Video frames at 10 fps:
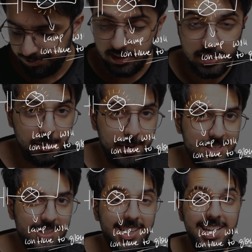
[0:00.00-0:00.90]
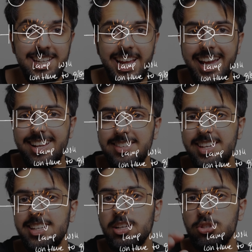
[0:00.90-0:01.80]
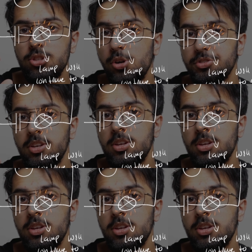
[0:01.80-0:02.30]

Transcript: the capacitor in AC does not